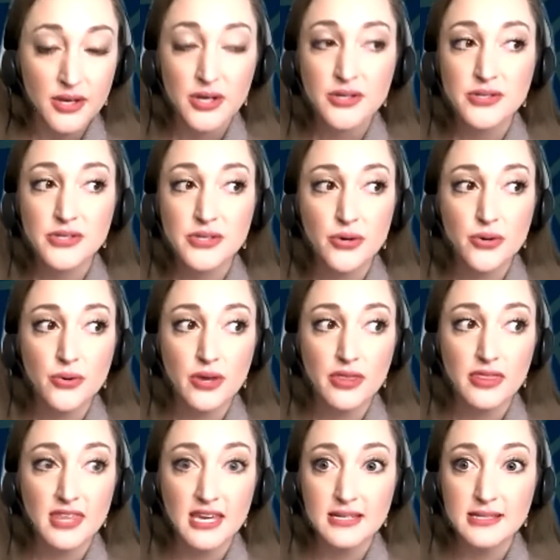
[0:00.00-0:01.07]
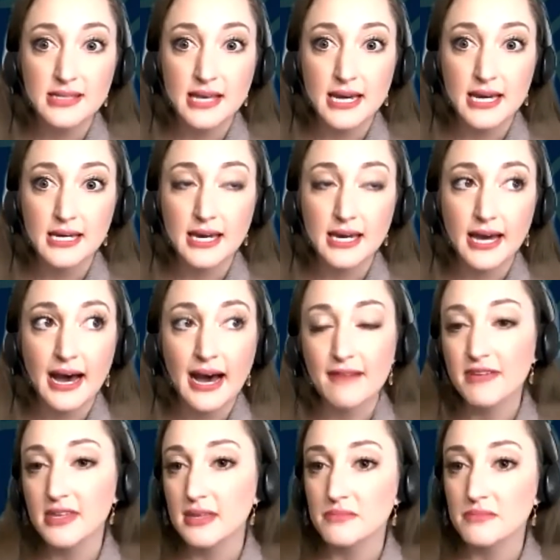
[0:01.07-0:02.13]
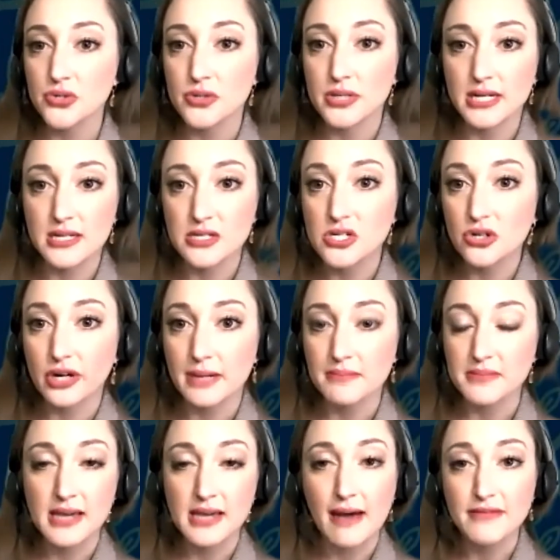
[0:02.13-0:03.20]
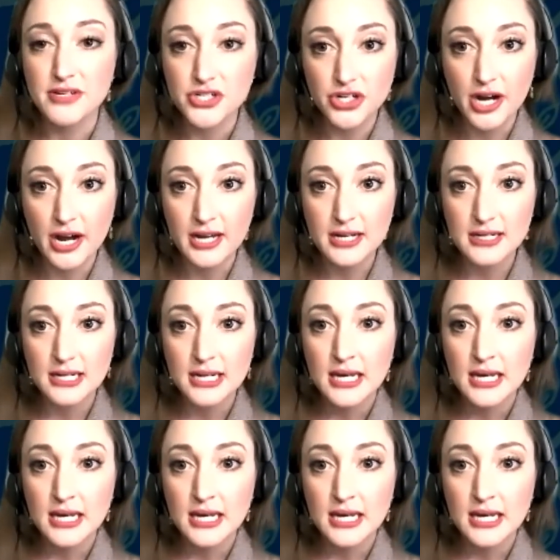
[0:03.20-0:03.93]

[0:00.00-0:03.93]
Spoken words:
So things like having them do an Instagram scavenger hunt